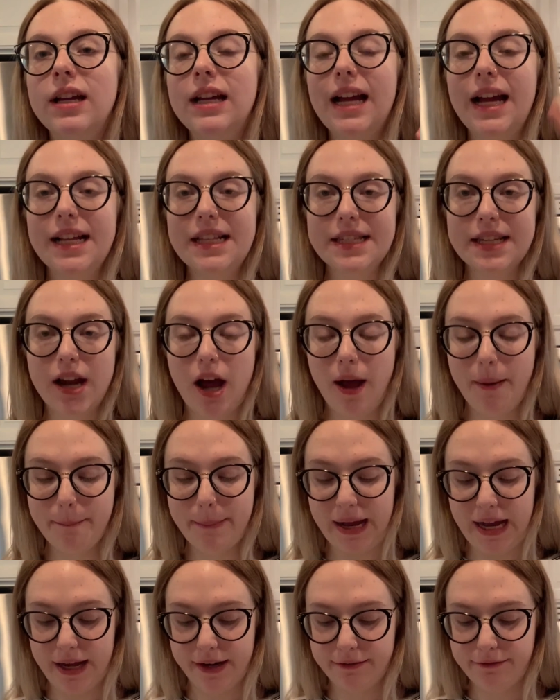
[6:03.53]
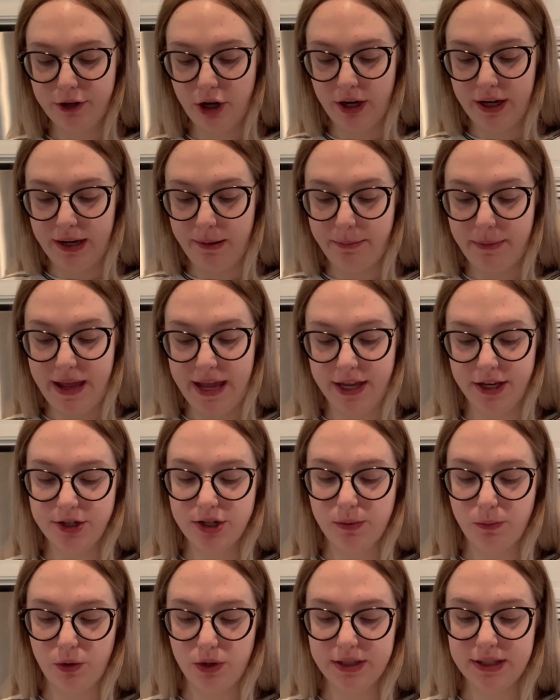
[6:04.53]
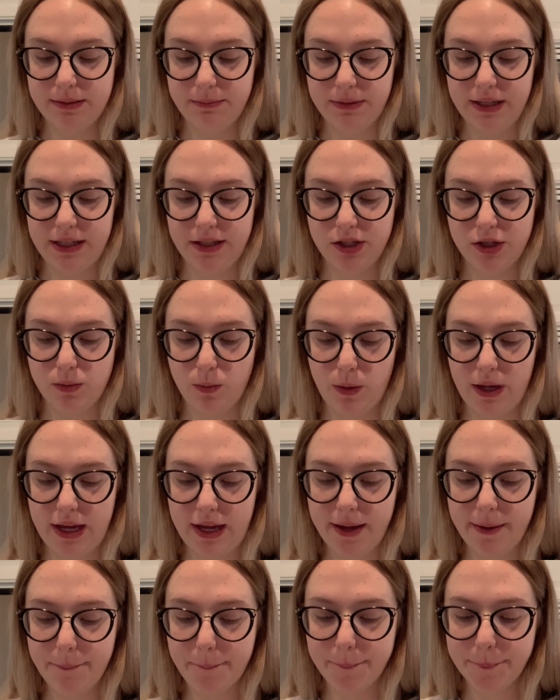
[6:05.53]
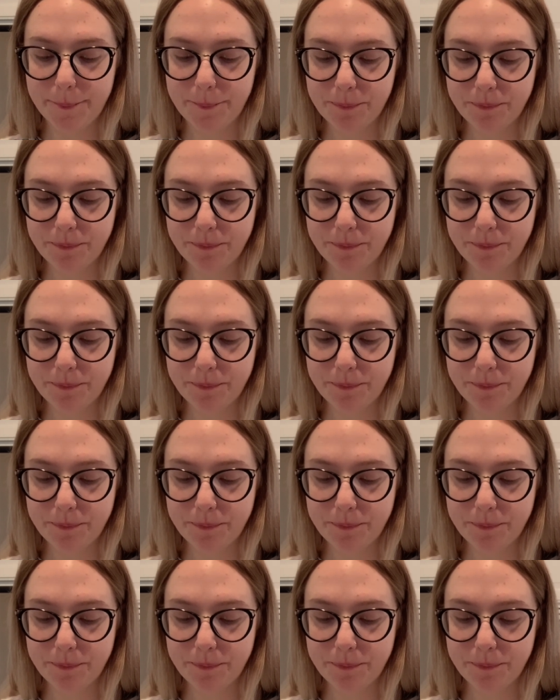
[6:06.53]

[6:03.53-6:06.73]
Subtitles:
It's not bad if you're in a pinch and want something sweet,